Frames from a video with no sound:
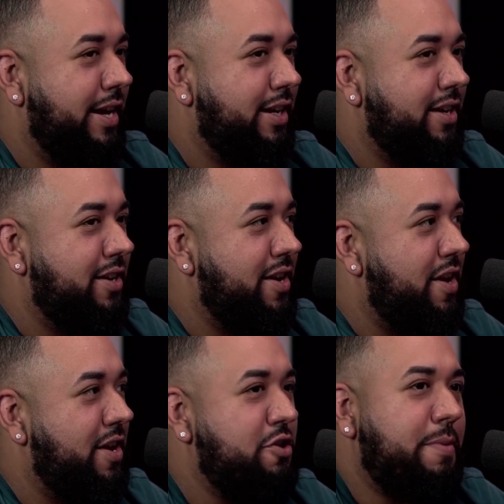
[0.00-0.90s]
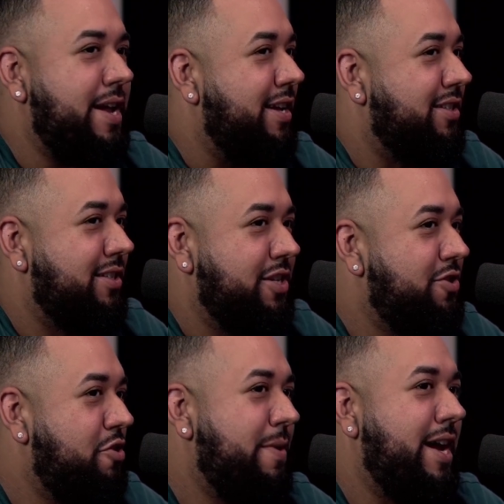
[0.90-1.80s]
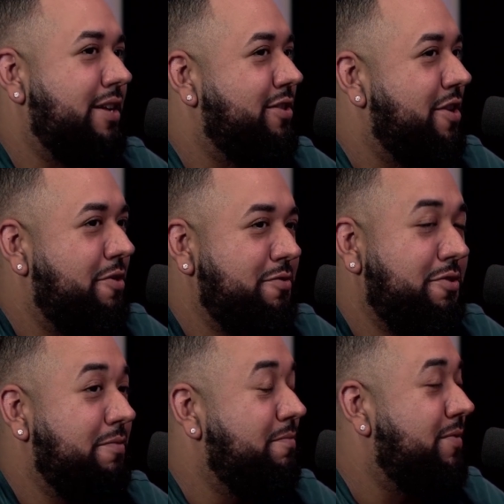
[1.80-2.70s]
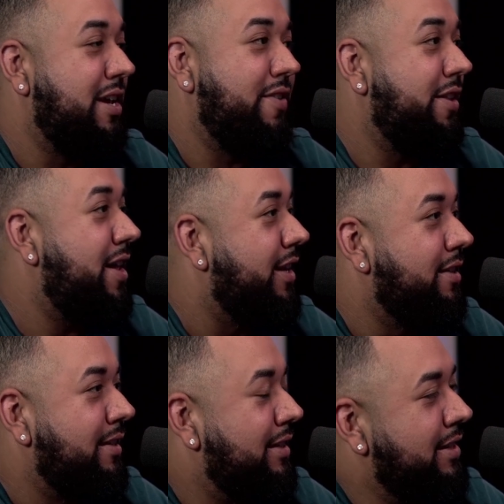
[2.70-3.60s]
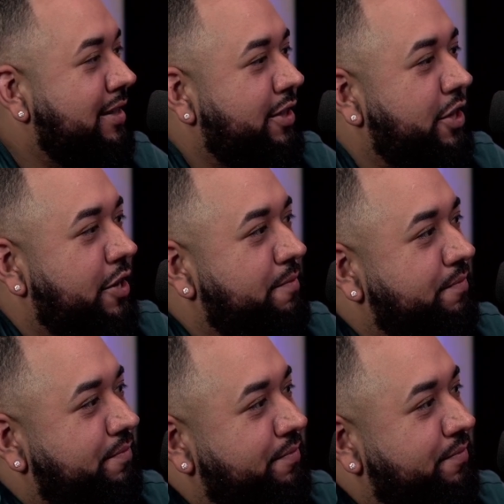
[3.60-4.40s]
Like, and nobody has to see, nobody has to know. You can give online, you know?